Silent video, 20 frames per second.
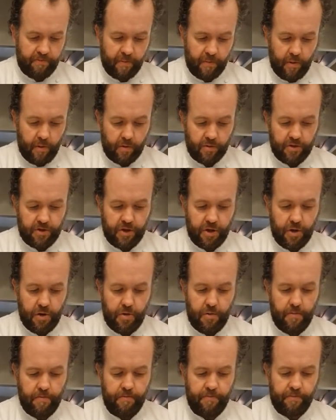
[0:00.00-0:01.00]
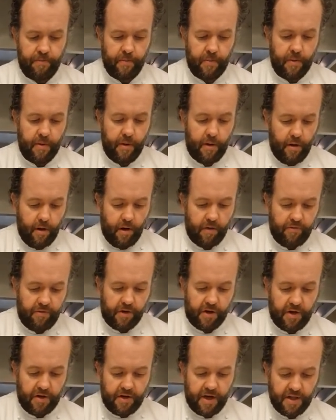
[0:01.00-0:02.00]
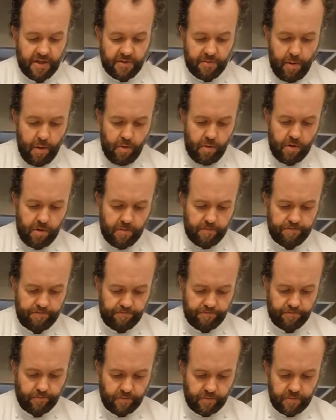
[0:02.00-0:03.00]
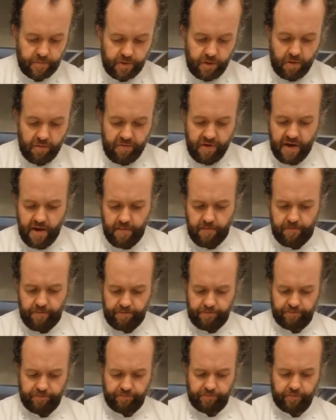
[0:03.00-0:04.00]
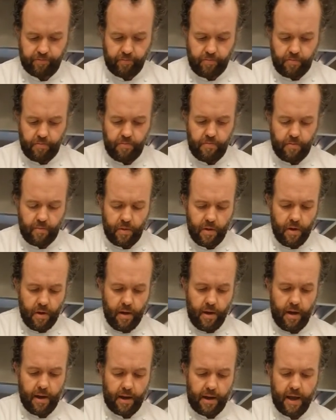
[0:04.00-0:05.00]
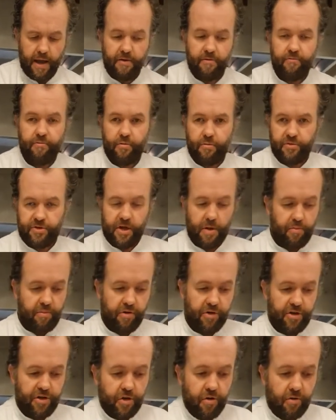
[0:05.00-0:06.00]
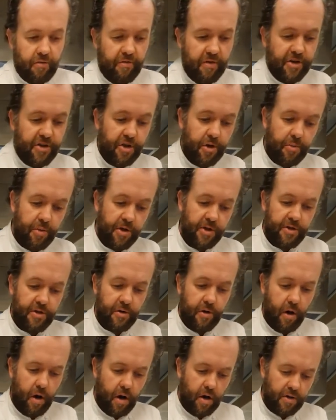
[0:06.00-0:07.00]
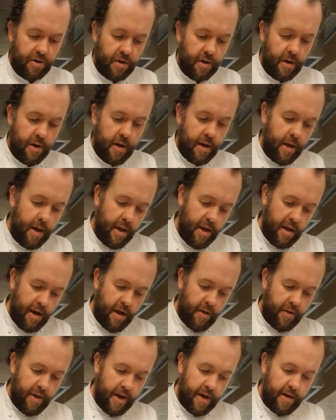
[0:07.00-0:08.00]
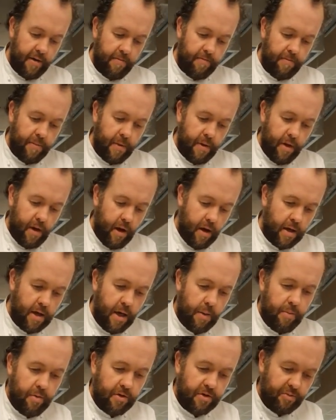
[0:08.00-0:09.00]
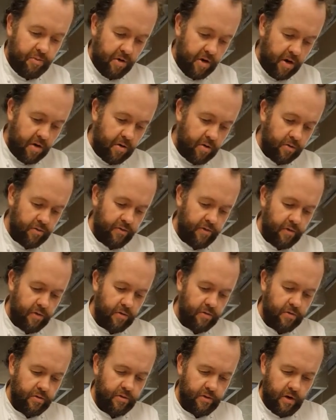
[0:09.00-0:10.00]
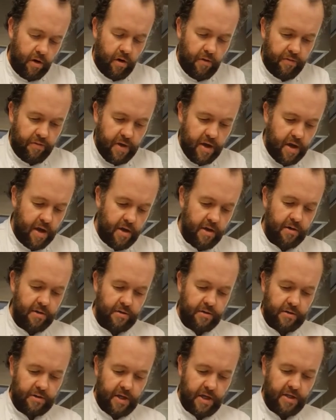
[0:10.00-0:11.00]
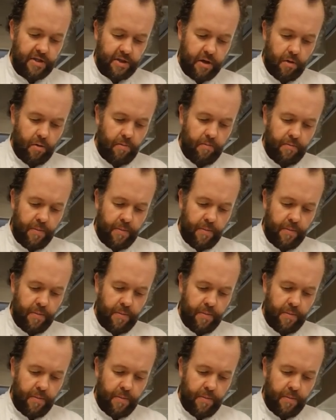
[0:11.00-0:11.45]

or two of the condensed milk, toffee. Again, room temperature, not fridge, it would be too hard. And then a couple of spoonfuls of the sea salt.